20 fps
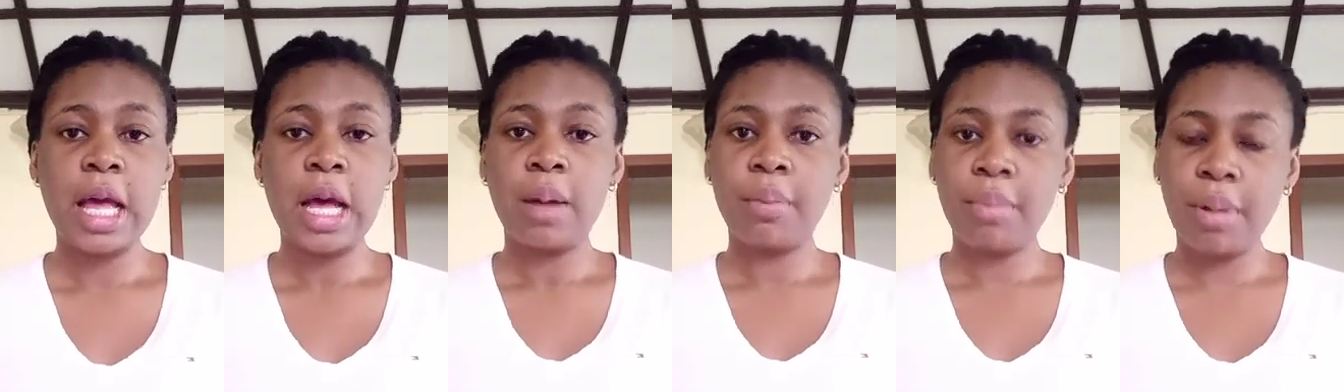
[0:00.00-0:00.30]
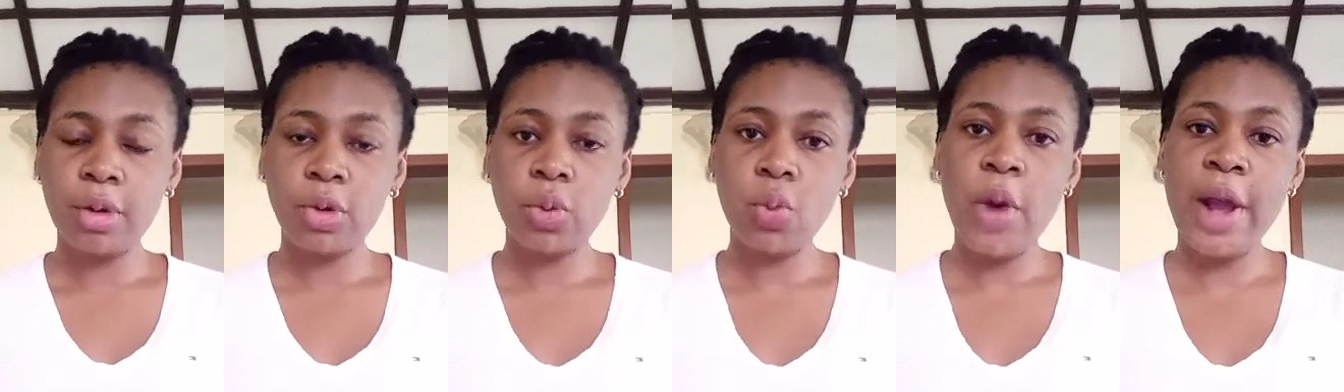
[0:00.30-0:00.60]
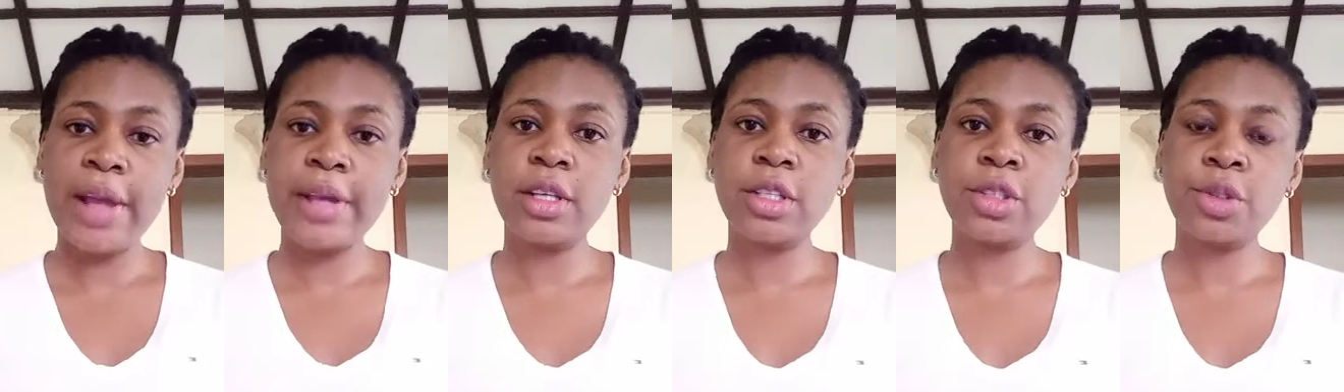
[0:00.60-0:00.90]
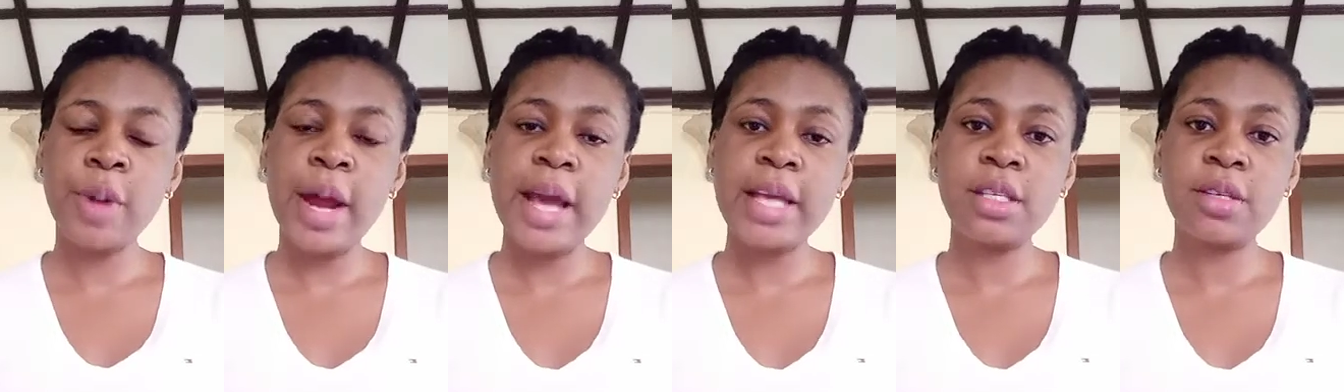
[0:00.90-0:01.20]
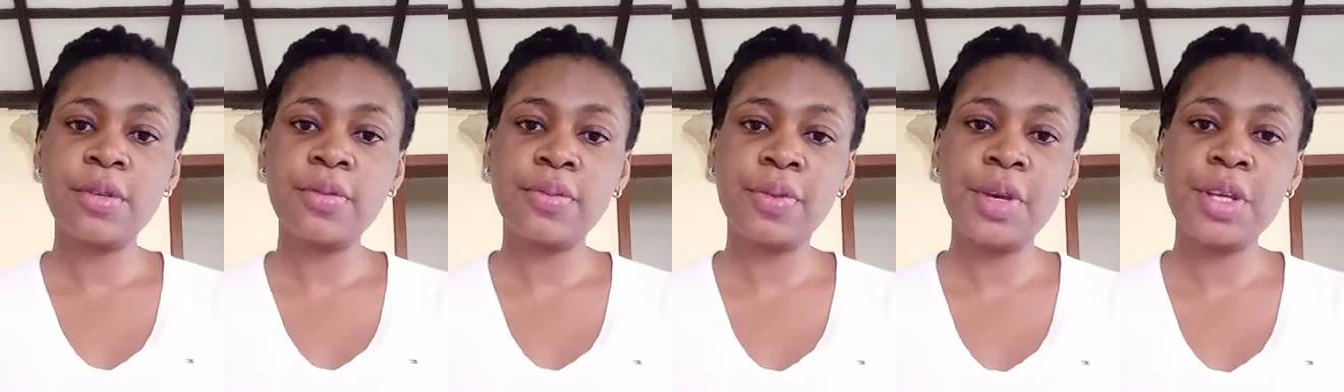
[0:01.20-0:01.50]
But when you try
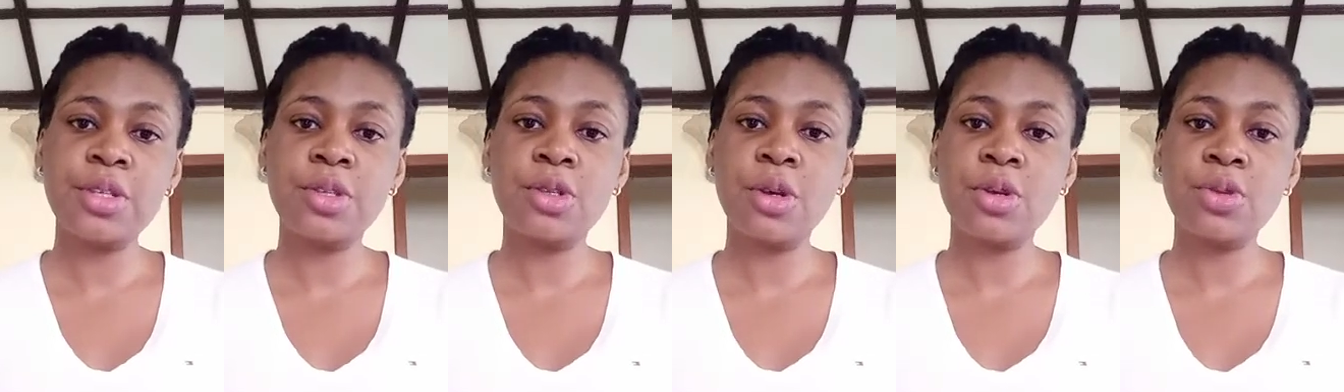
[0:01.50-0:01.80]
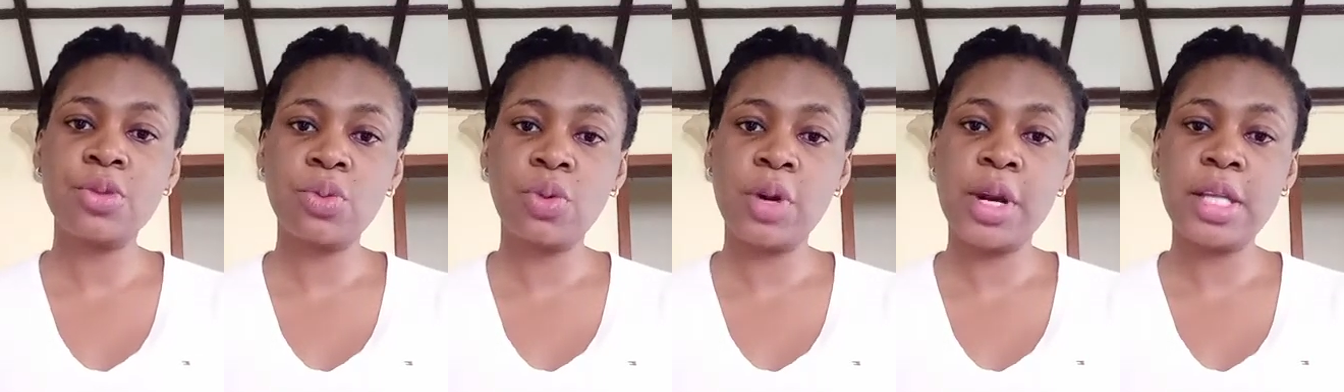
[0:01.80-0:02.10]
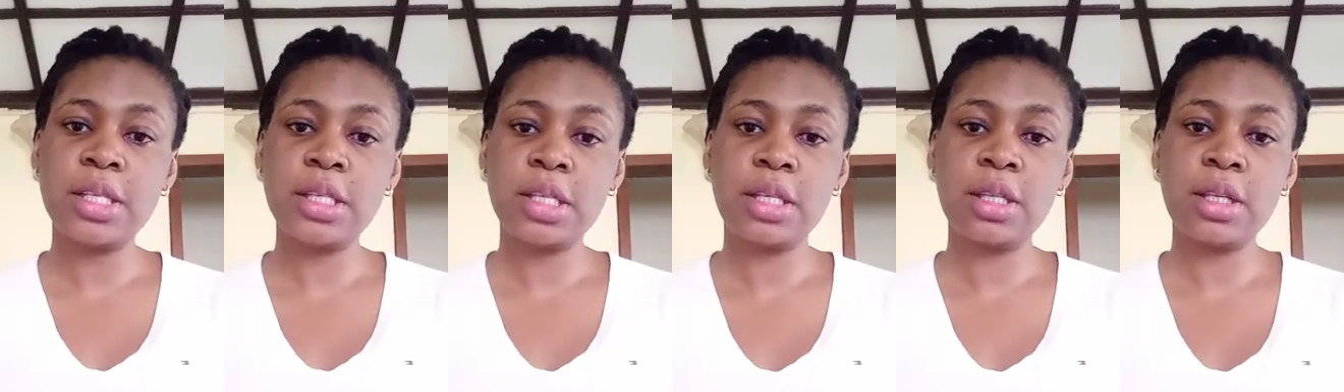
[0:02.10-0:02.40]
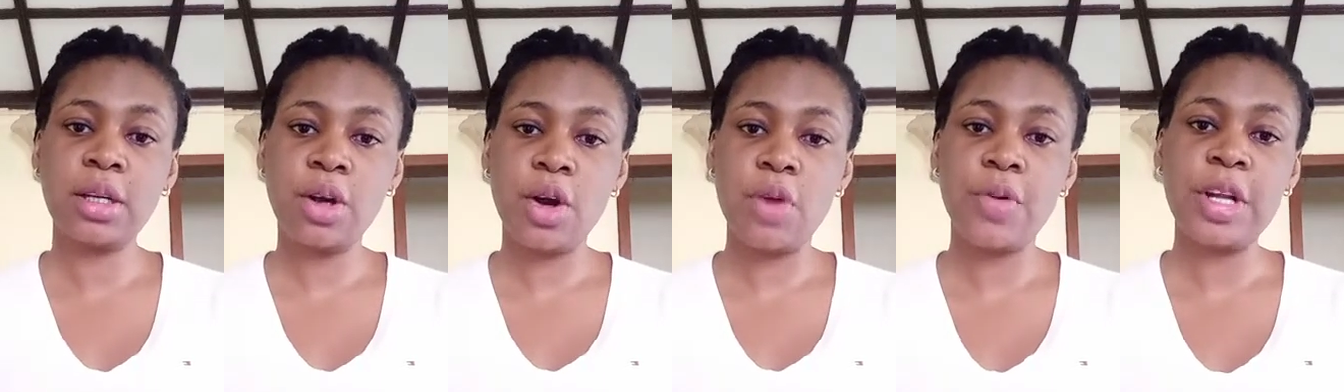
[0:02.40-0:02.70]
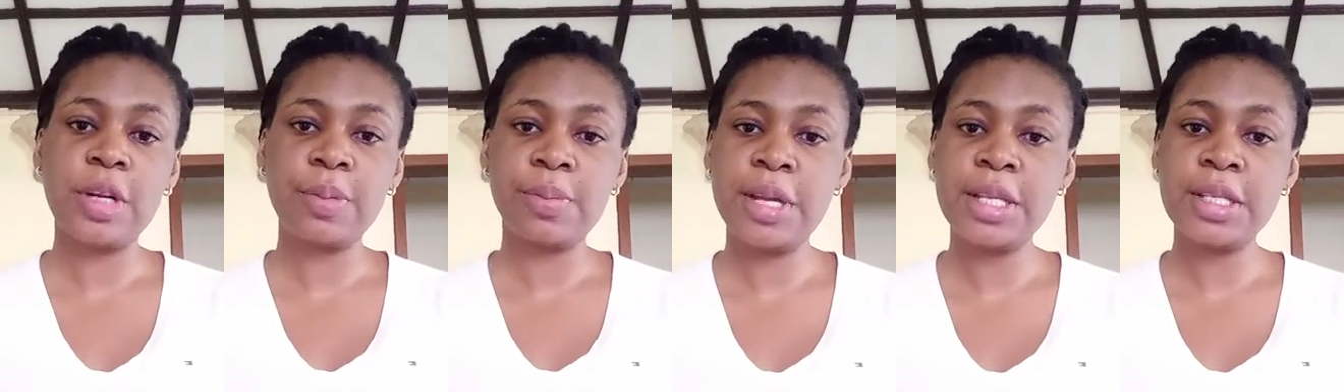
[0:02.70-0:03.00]
to fix those words in the
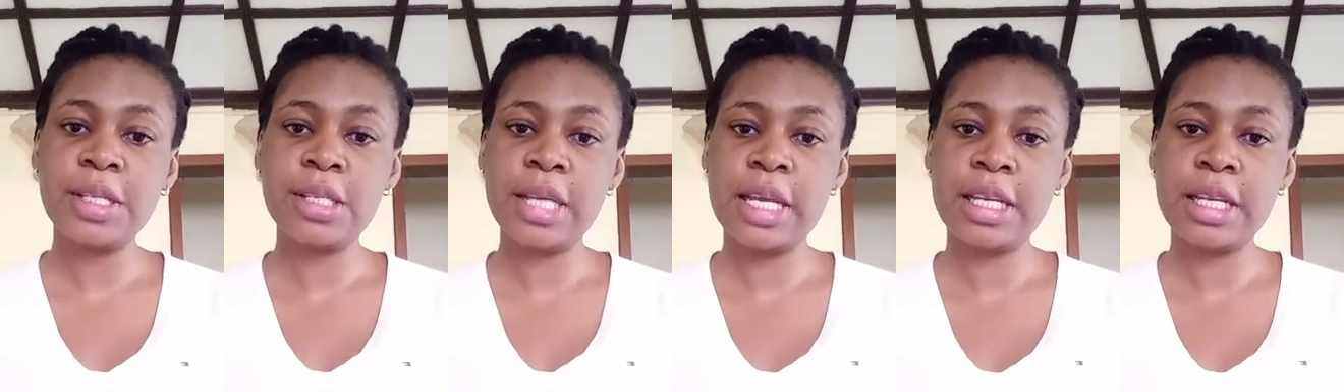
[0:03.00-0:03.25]
correct places,